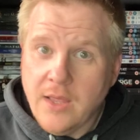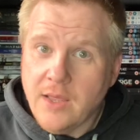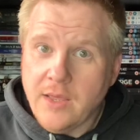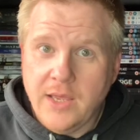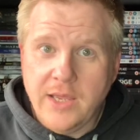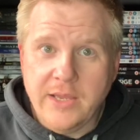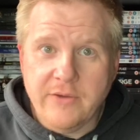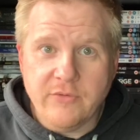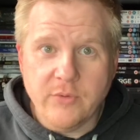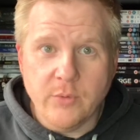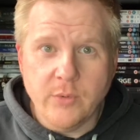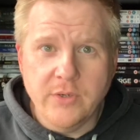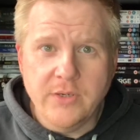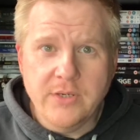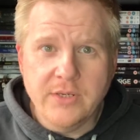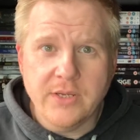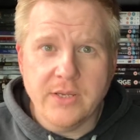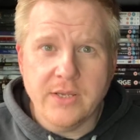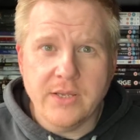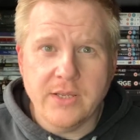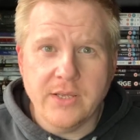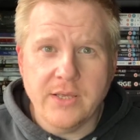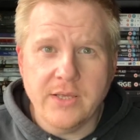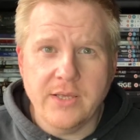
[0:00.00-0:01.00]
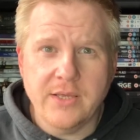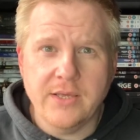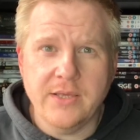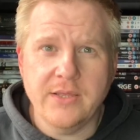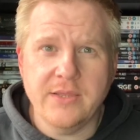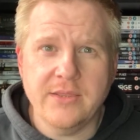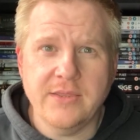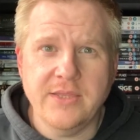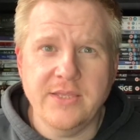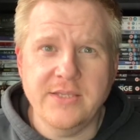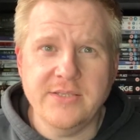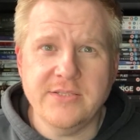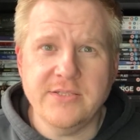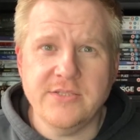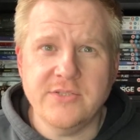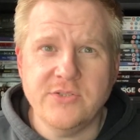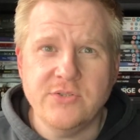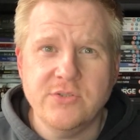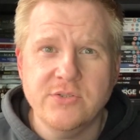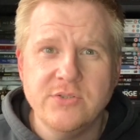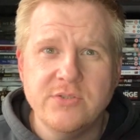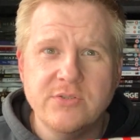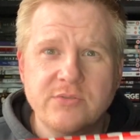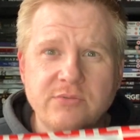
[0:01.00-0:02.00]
Hi everyone, uh, this has just